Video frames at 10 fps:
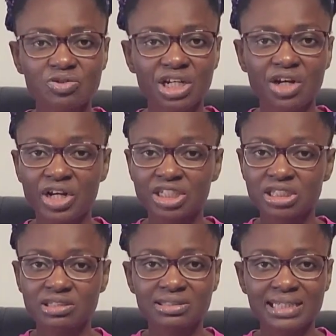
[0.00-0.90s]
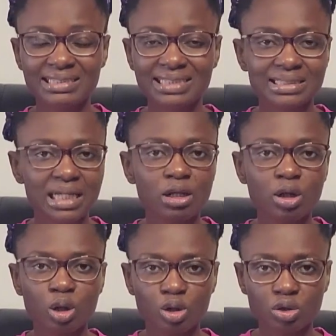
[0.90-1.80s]
Recreation centers, a
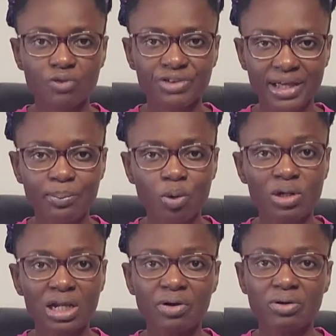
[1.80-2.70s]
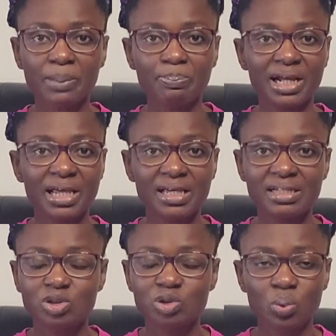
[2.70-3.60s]
lot of them all around the
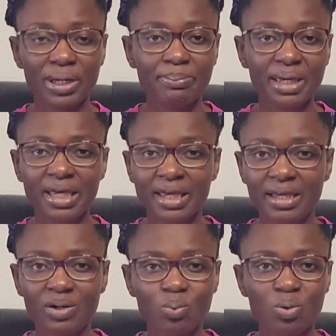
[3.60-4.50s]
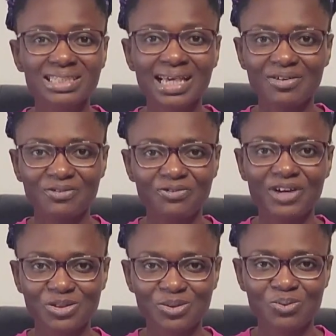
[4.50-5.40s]
place, swimming,
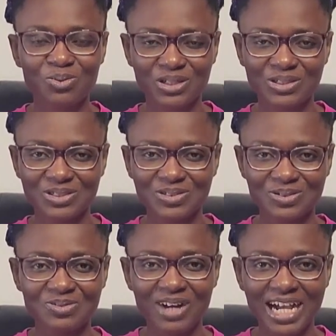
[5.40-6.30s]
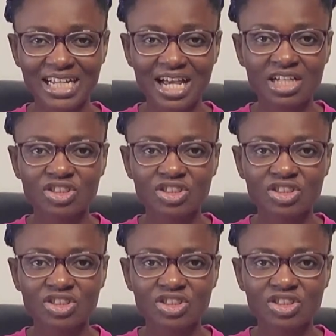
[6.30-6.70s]
whatever you want to do, right?